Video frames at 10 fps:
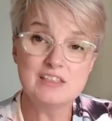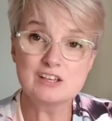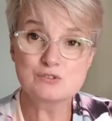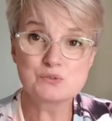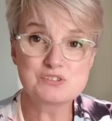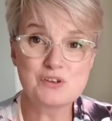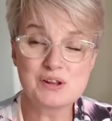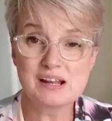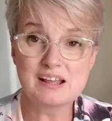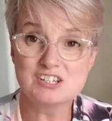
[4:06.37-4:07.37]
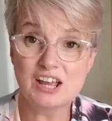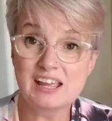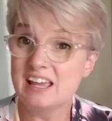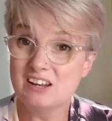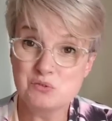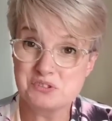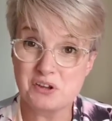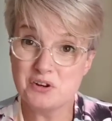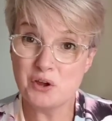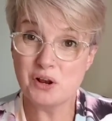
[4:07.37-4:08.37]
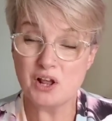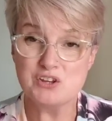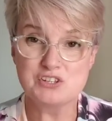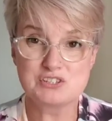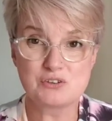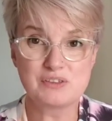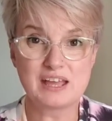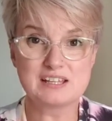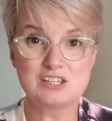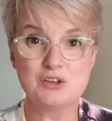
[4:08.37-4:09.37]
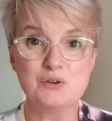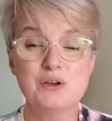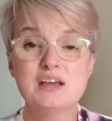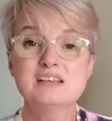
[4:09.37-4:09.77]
That's also an unlined jacket, and also no closures on that too.